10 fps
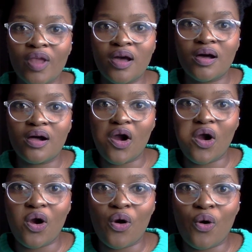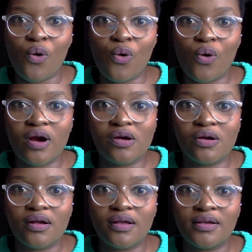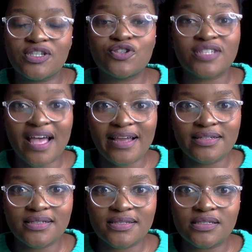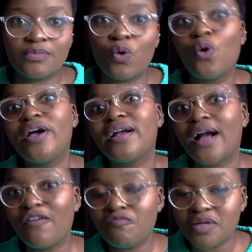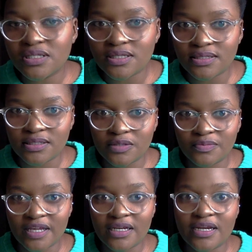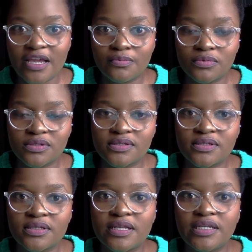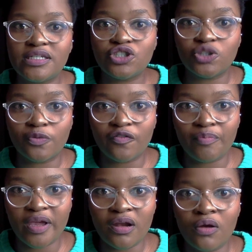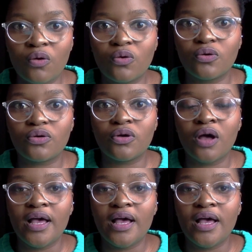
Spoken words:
or a societal system or a government system that enables the leadership of men or